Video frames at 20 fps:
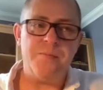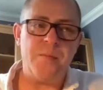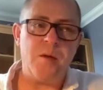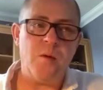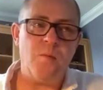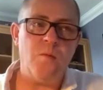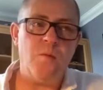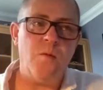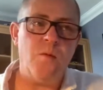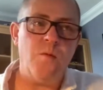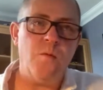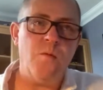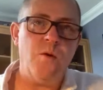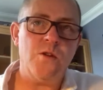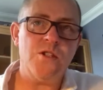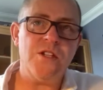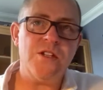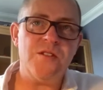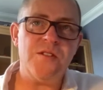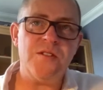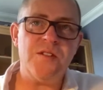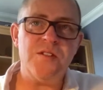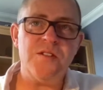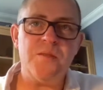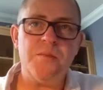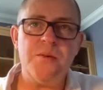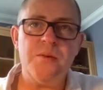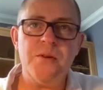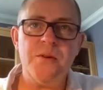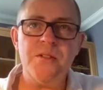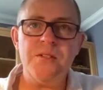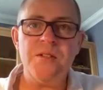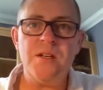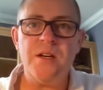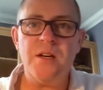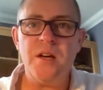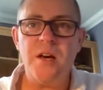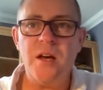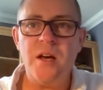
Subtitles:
What is disappointing